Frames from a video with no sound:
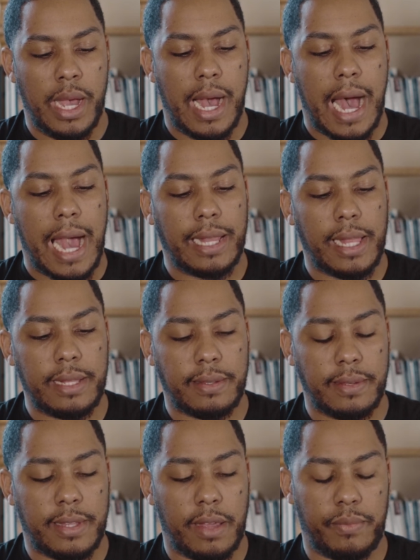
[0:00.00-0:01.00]

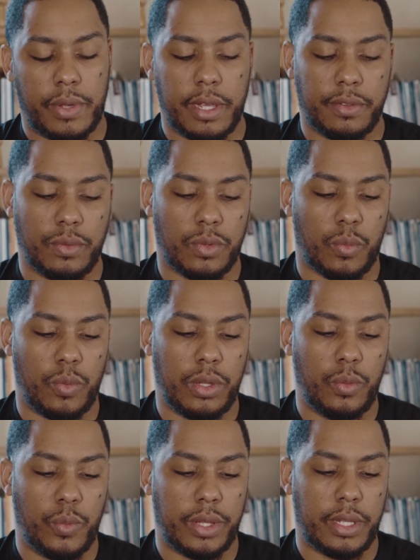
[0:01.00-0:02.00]
highlights and stuff because it was a
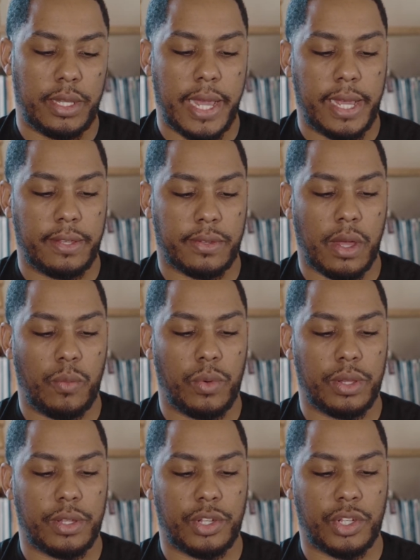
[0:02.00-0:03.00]
really windy day, so I
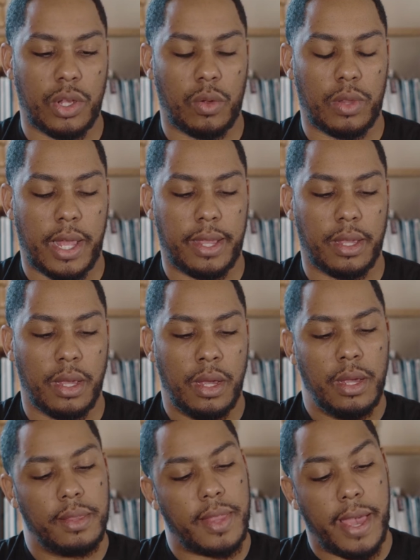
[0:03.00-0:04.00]
wanted to show like
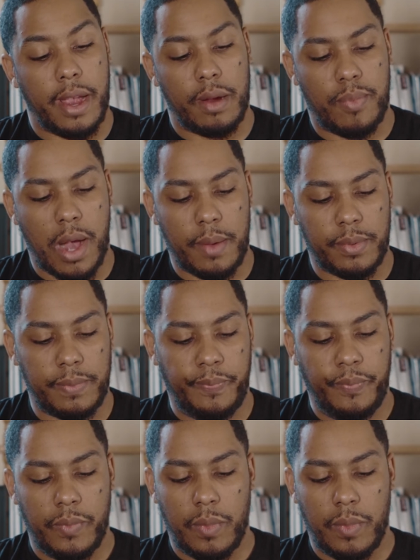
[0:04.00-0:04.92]
the hair popping.